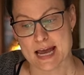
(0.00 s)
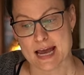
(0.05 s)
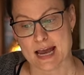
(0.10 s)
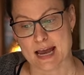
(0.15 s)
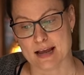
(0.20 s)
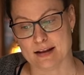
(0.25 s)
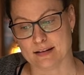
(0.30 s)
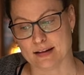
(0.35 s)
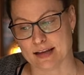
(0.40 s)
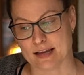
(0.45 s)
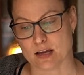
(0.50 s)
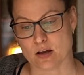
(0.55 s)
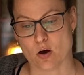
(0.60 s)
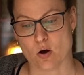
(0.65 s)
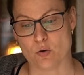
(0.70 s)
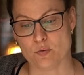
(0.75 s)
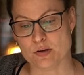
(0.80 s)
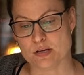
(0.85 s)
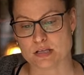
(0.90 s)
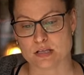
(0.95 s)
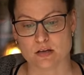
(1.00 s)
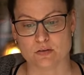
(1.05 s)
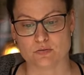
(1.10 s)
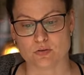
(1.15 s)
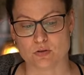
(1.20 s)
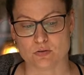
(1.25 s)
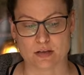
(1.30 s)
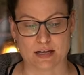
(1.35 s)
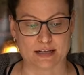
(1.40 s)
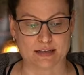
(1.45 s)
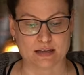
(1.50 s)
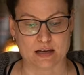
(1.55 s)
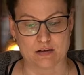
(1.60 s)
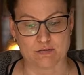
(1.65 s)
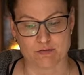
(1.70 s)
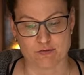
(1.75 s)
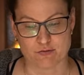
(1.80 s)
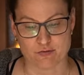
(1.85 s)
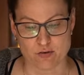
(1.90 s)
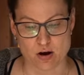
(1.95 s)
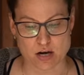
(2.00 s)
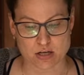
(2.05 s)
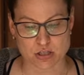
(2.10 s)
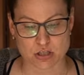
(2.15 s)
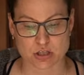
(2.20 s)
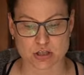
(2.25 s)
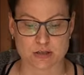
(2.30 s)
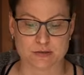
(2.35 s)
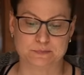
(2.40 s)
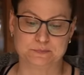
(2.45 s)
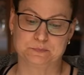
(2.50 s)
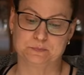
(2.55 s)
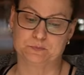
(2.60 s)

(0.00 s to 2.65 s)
and like it always gives you like that fresh